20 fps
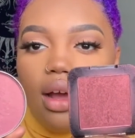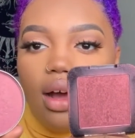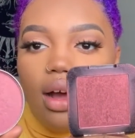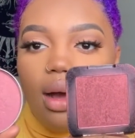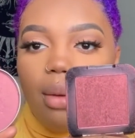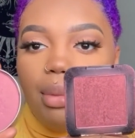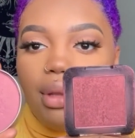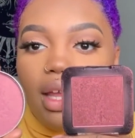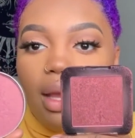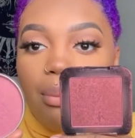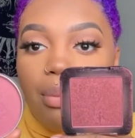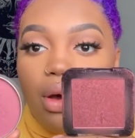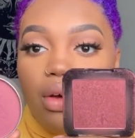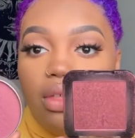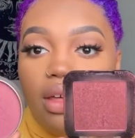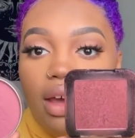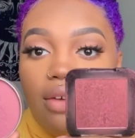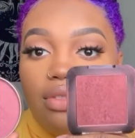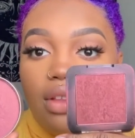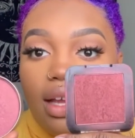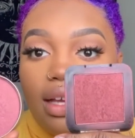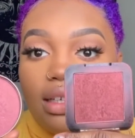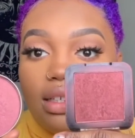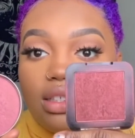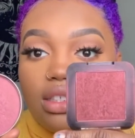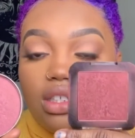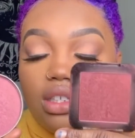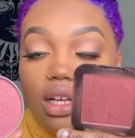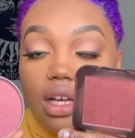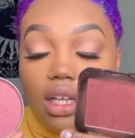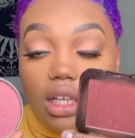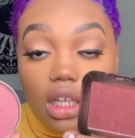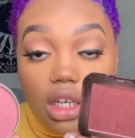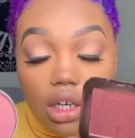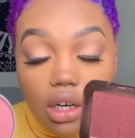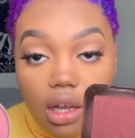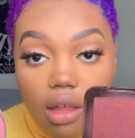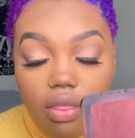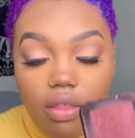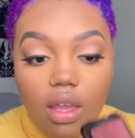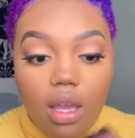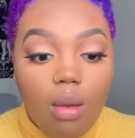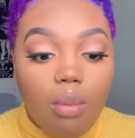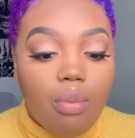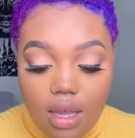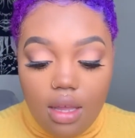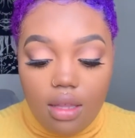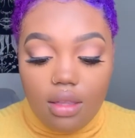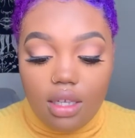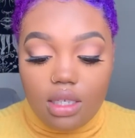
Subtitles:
but they both have like glitter in them.